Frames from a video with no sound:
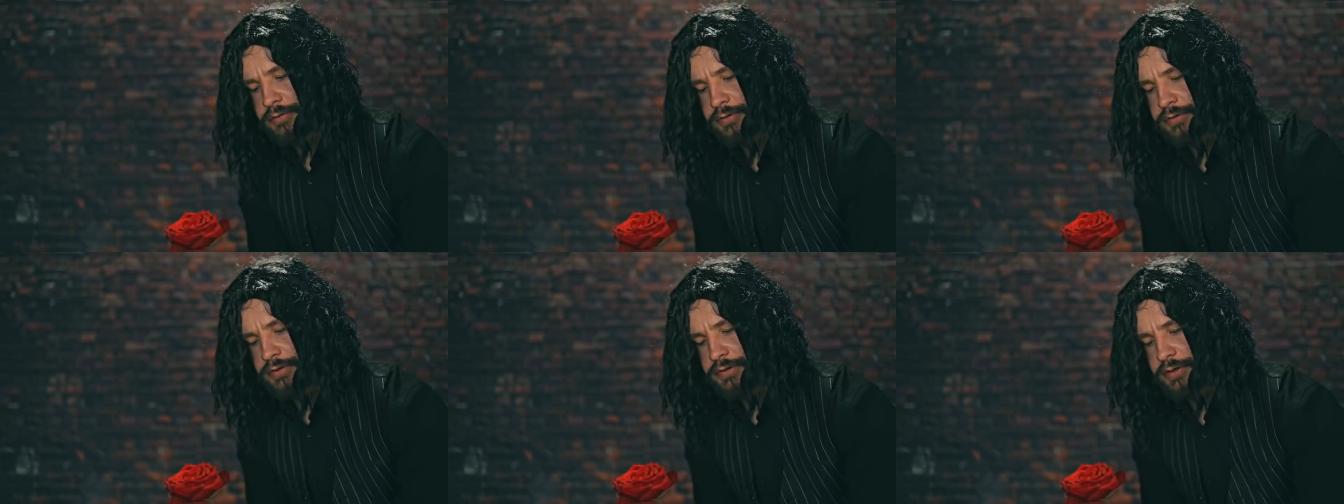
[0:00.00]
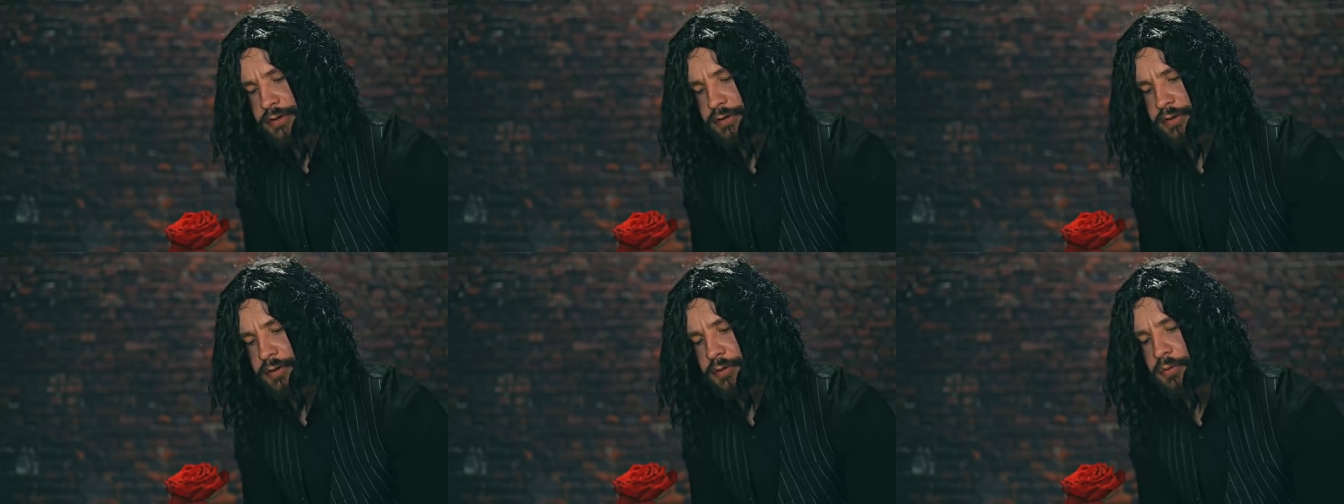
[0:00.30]
Just
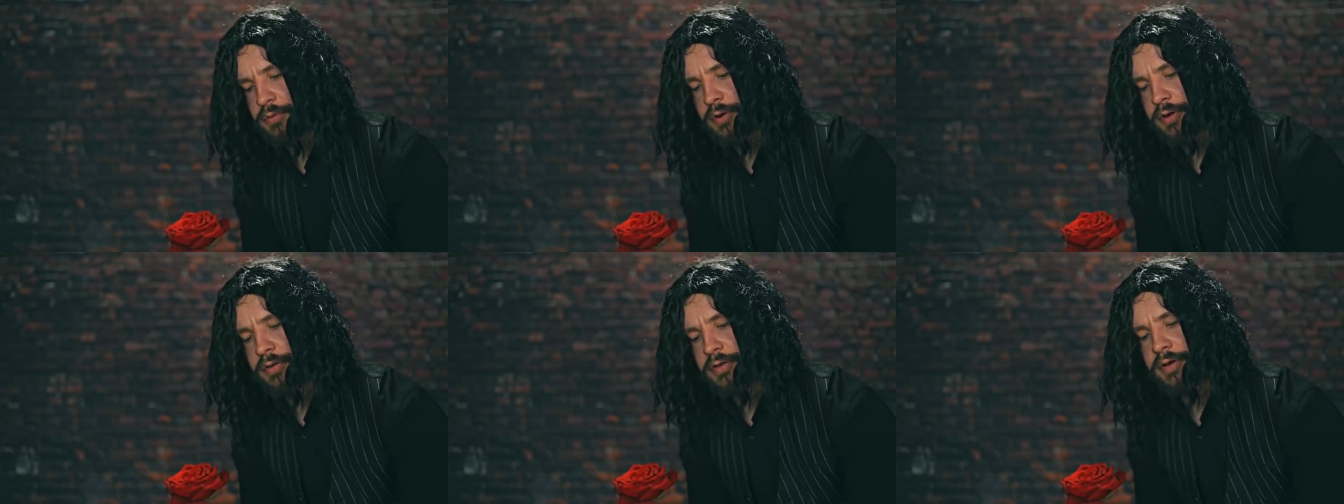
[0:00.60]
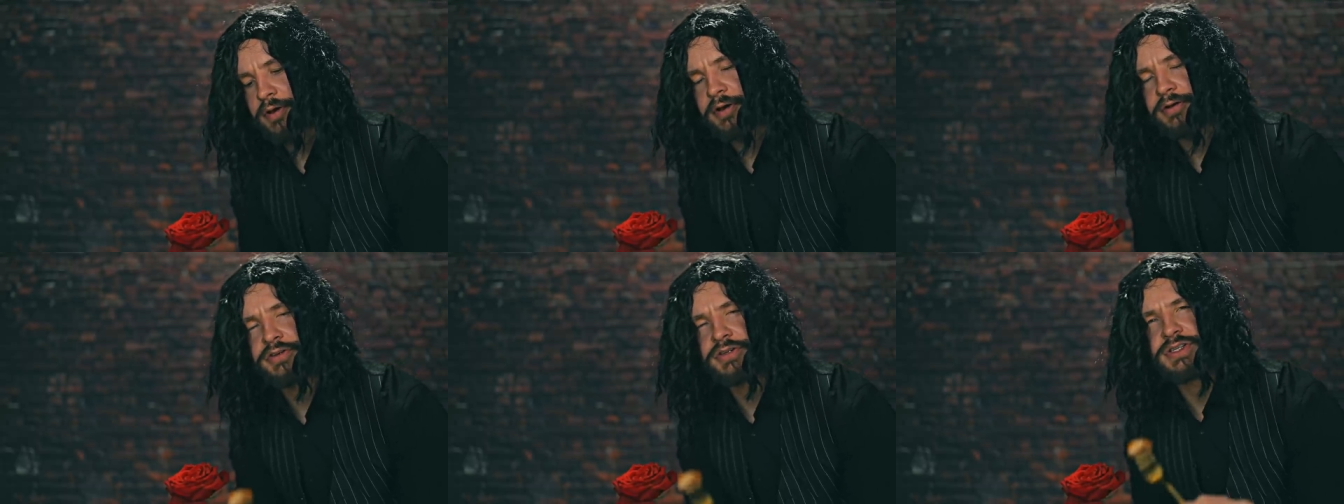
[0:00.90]
take that away
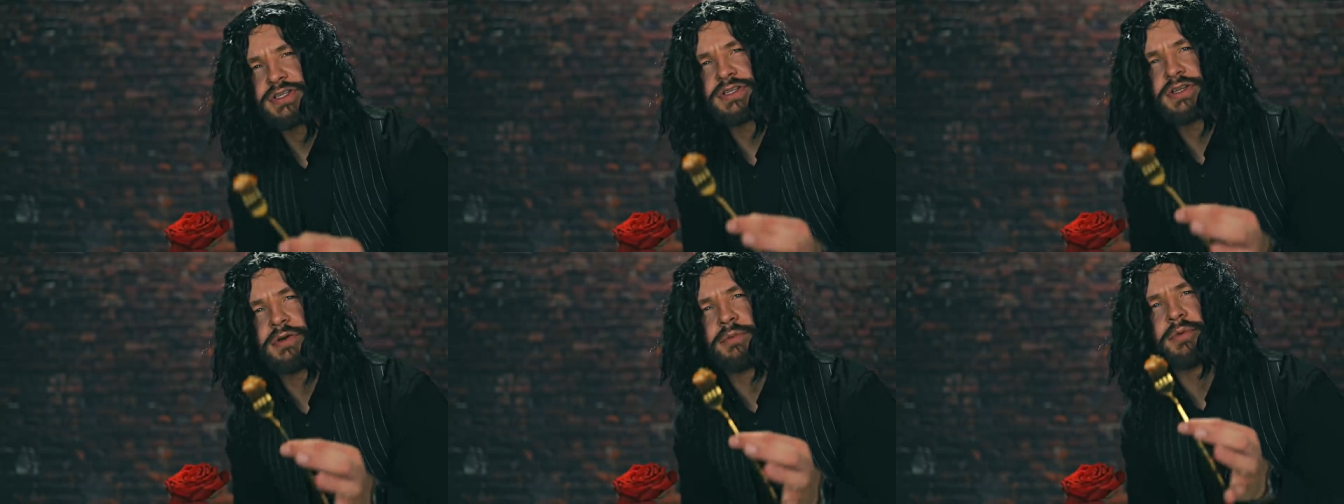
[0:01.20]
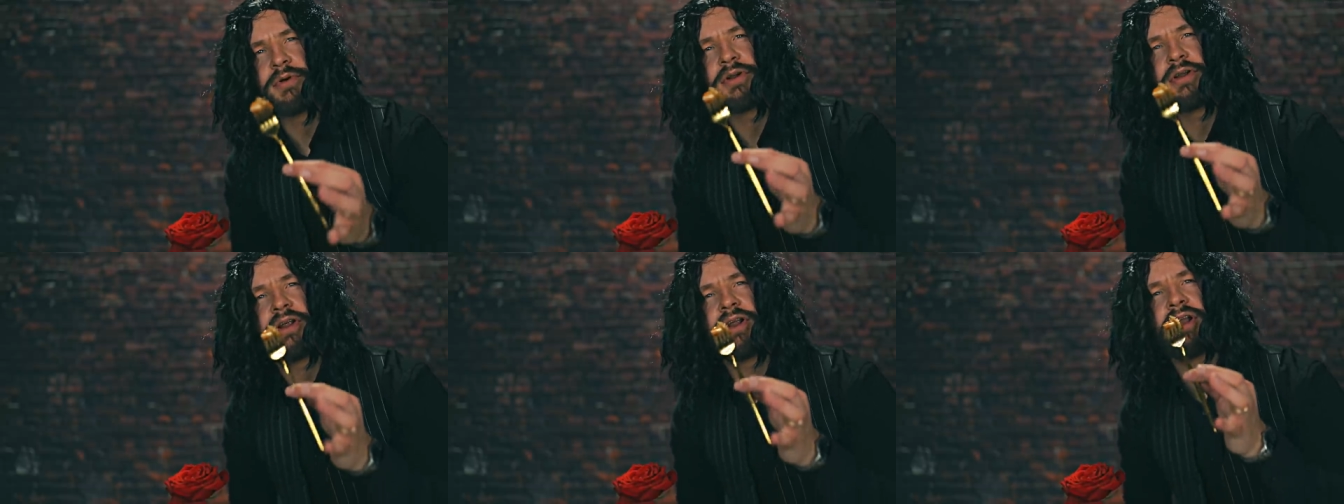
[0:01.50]
there, just
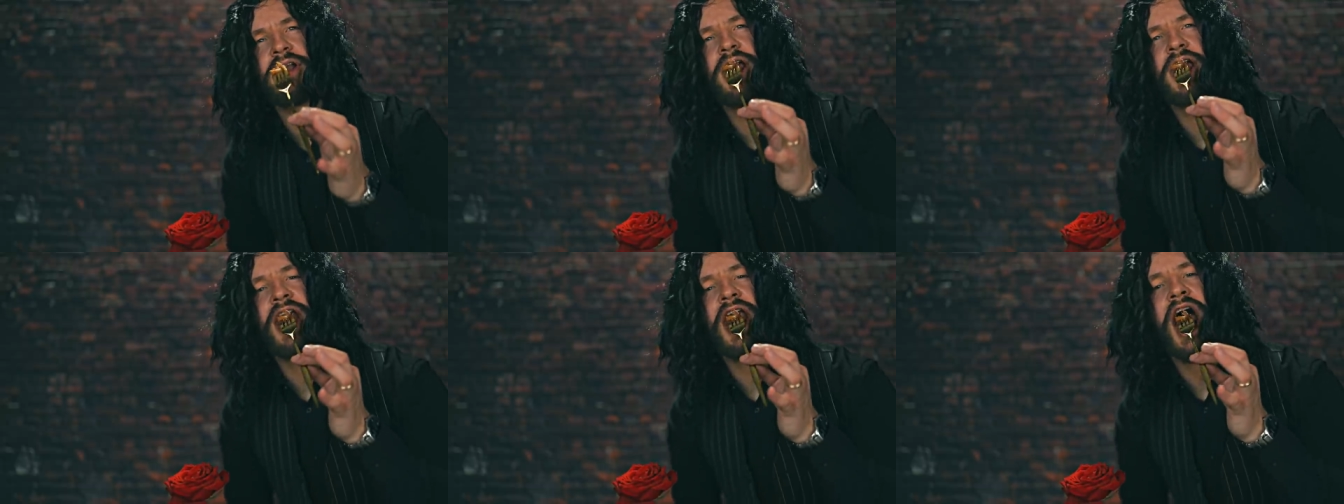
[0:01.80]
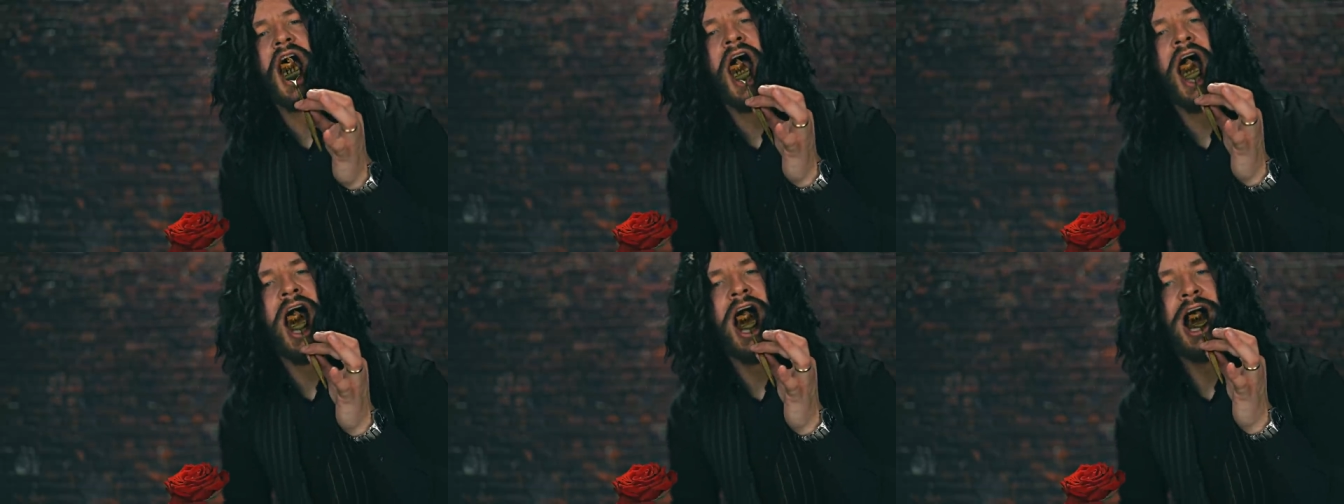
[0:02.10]
dip it in there.